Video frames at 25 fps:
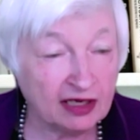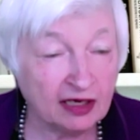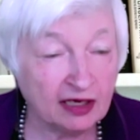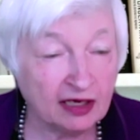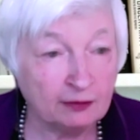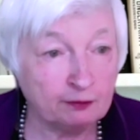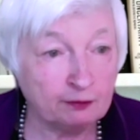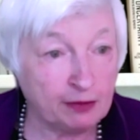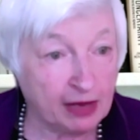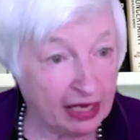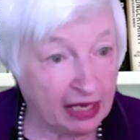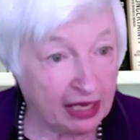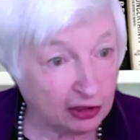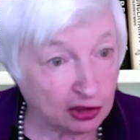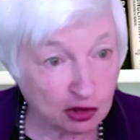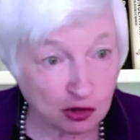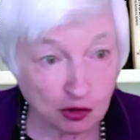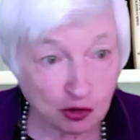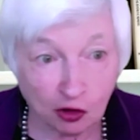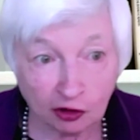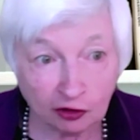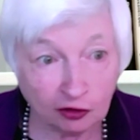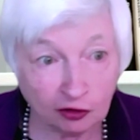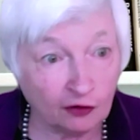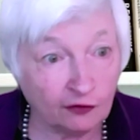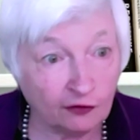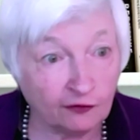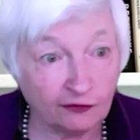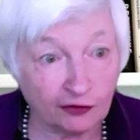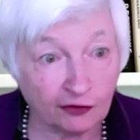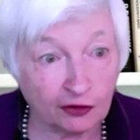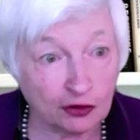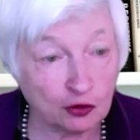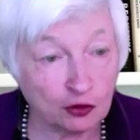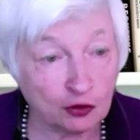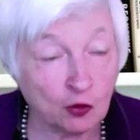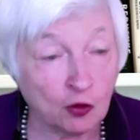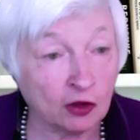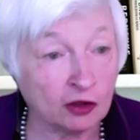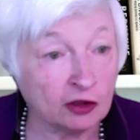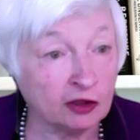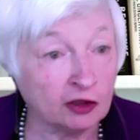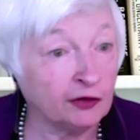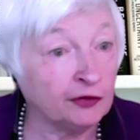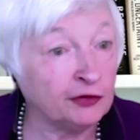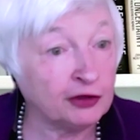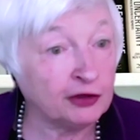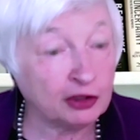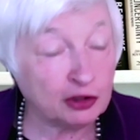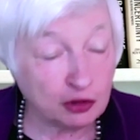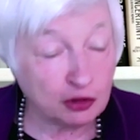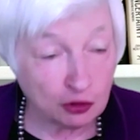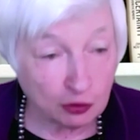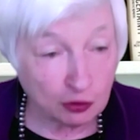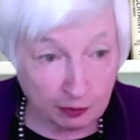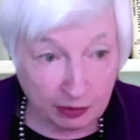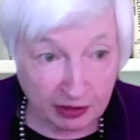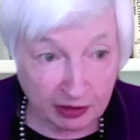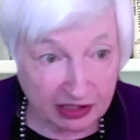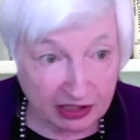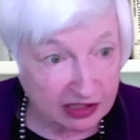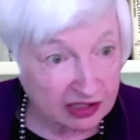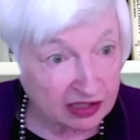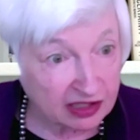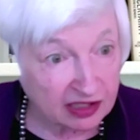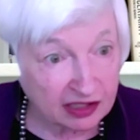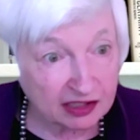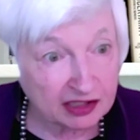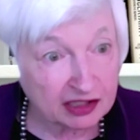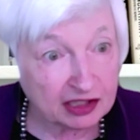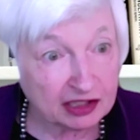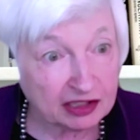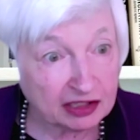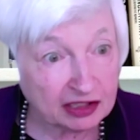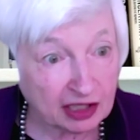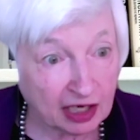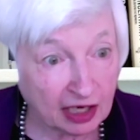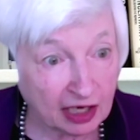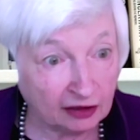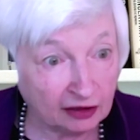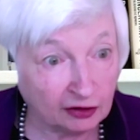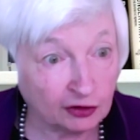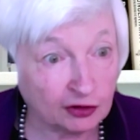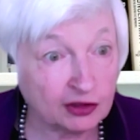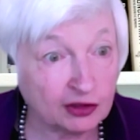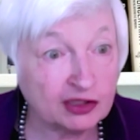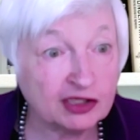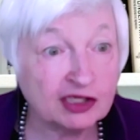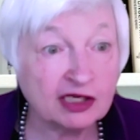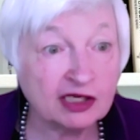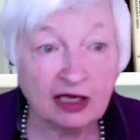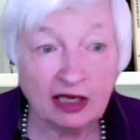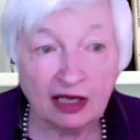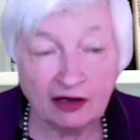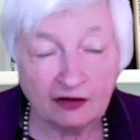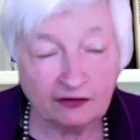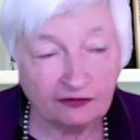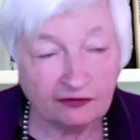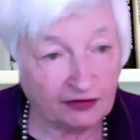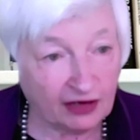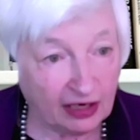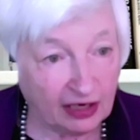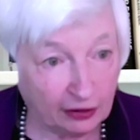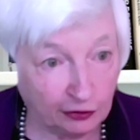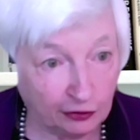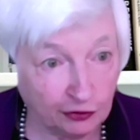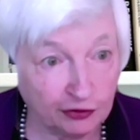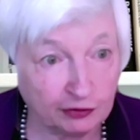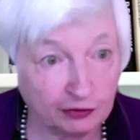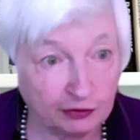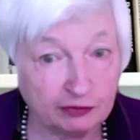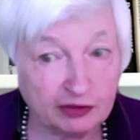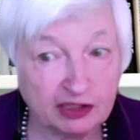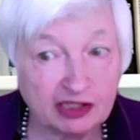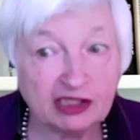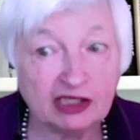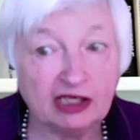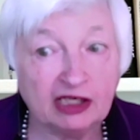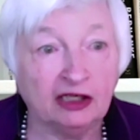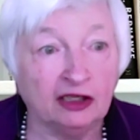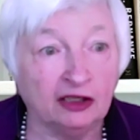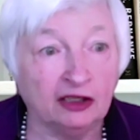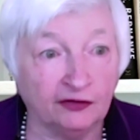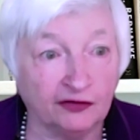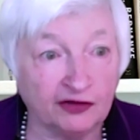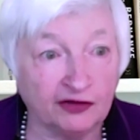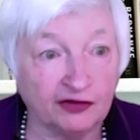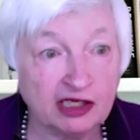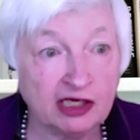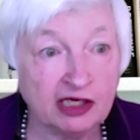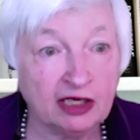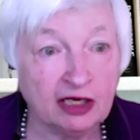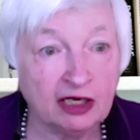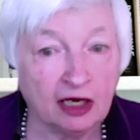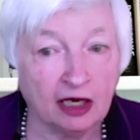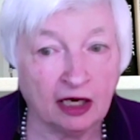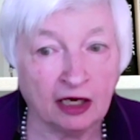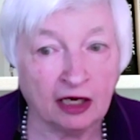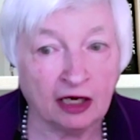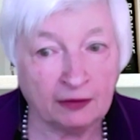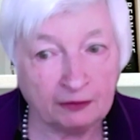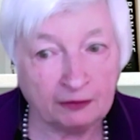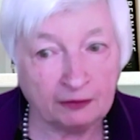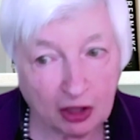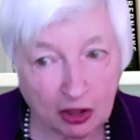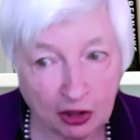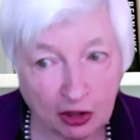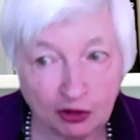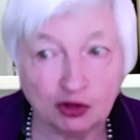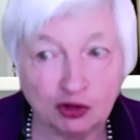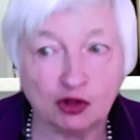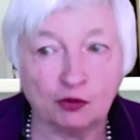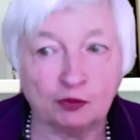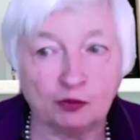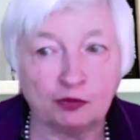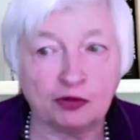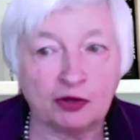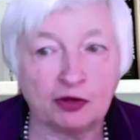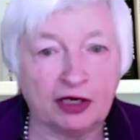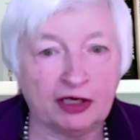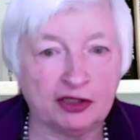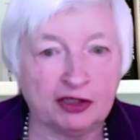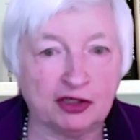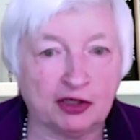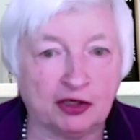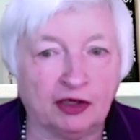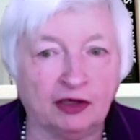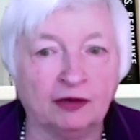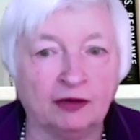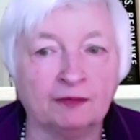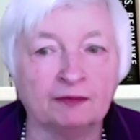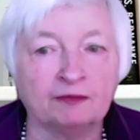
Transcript: banks all over the world that do business in dollars found themselves um, under pressure.